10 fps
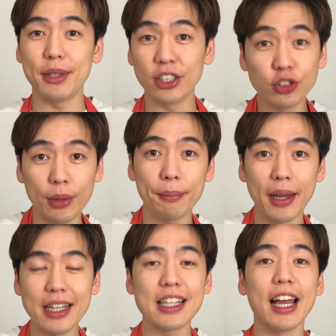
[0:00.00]
shrimp
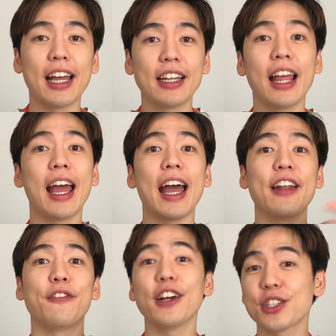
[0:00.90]
paste and add
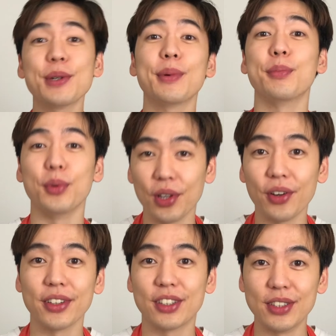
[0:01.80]
vegetable bouillon
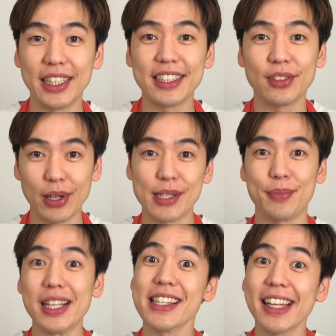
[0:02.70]
to this recipe
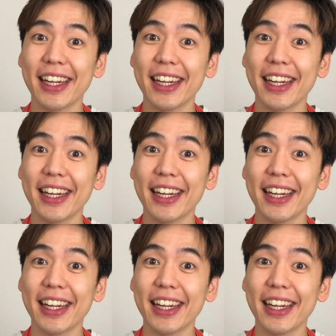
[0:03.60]
instead.